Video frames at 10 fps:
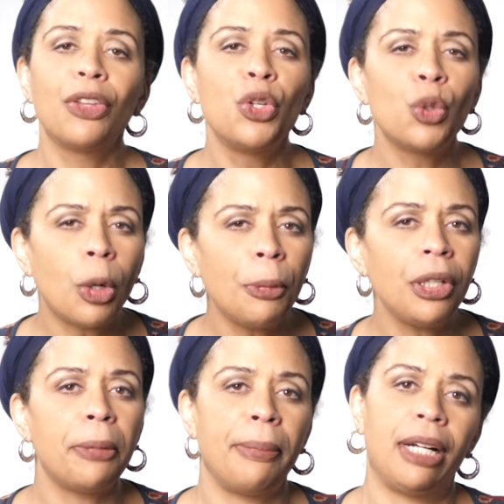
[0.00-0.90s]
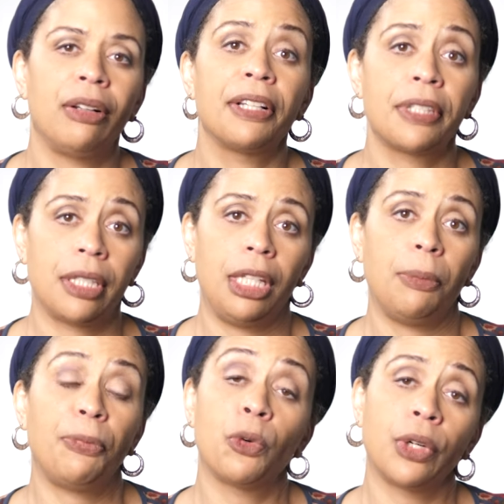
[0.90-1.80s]
The normal amount of
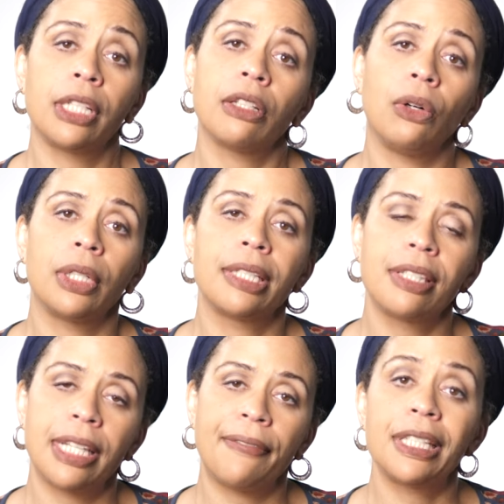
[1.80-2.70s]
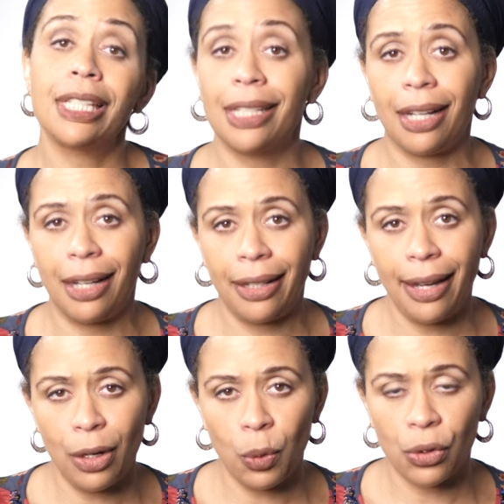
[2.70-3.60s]
sleep for an adult is seven to nine
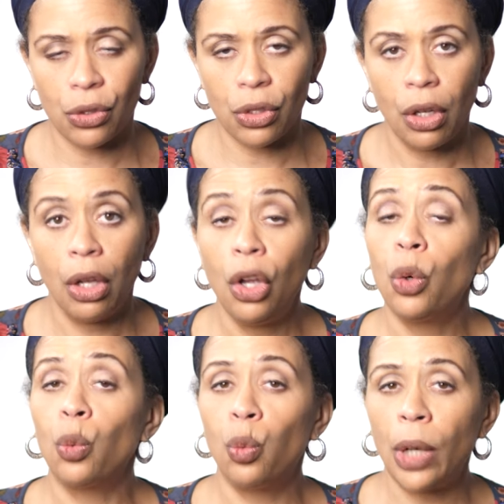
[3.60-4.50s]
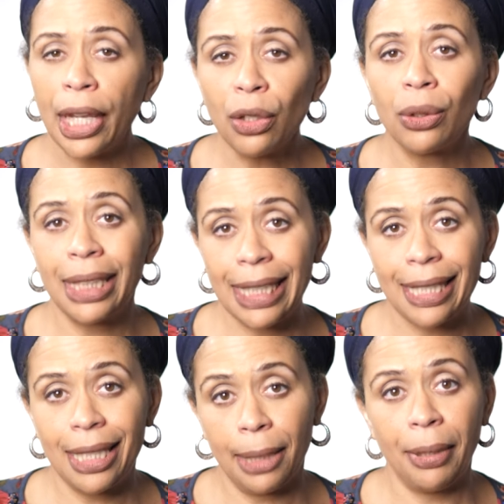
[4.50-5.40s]
hours. Regularly
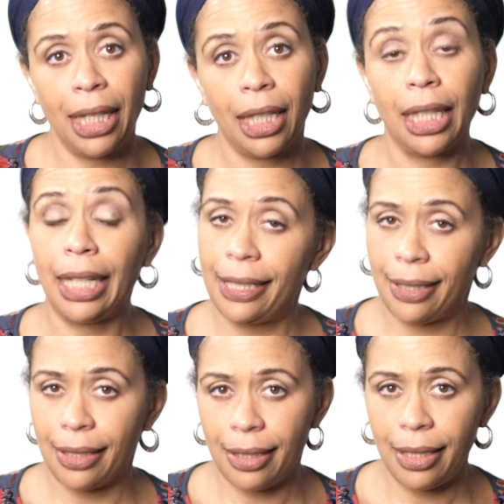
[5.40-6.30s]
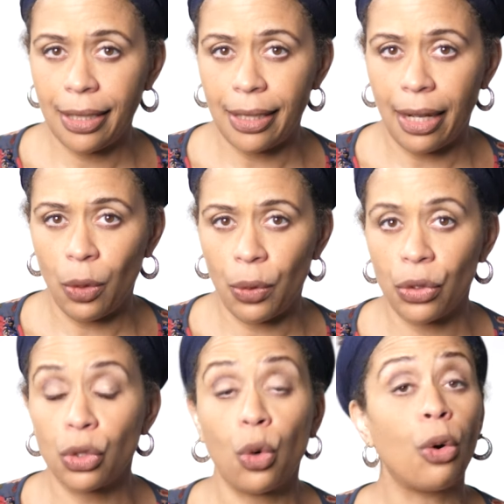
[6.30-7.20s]
sleeping less than six
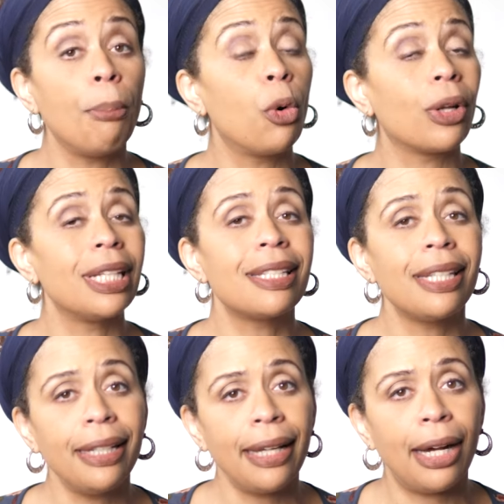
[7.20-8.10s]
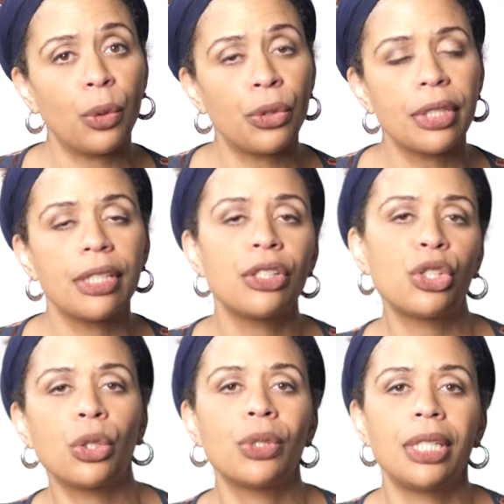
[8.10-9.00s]
hours or more than 10 hours is
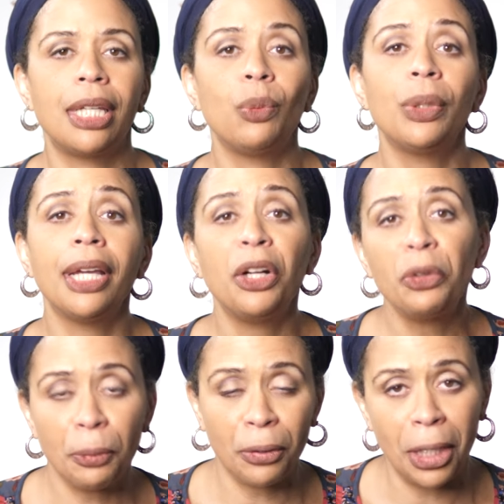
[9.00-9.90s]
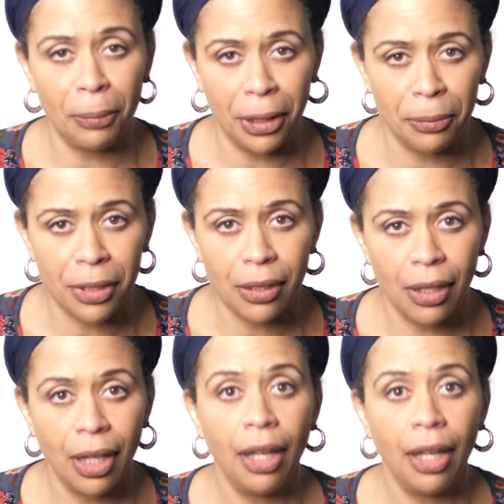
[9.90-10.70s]
associated with health problems.